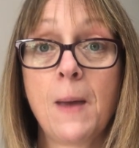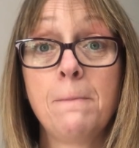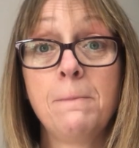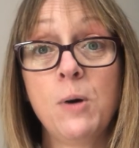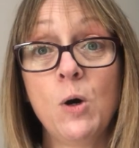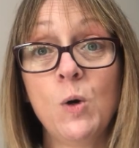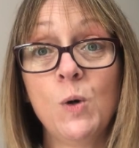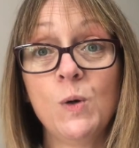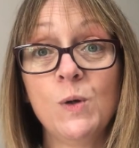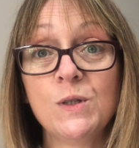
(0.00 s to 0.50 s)

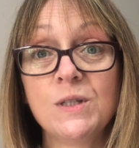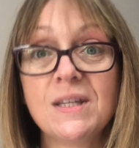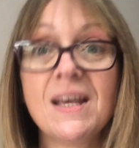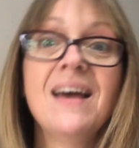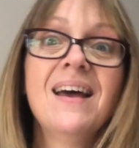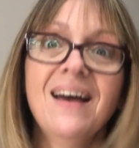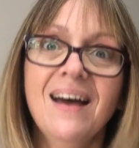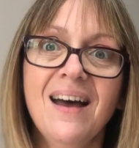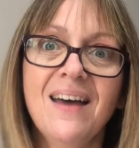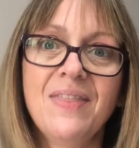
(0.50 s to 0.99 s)
Pause
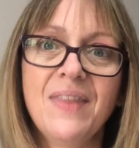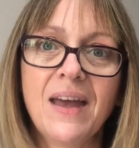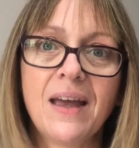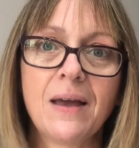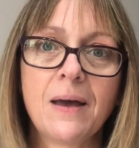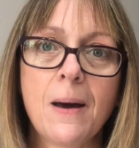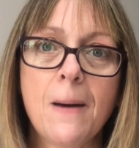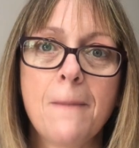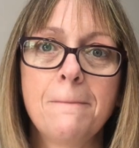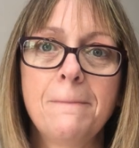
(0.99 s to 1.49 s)
and then
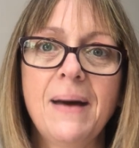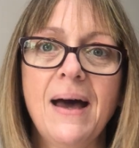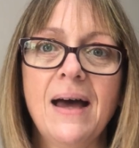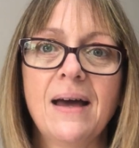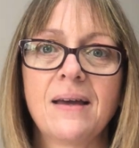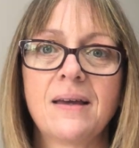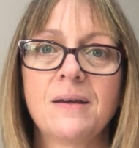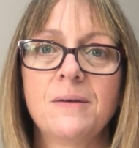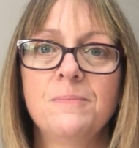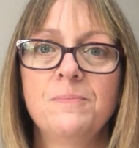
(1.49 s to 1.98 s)
come
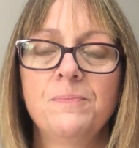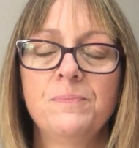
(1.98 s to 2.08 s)
back.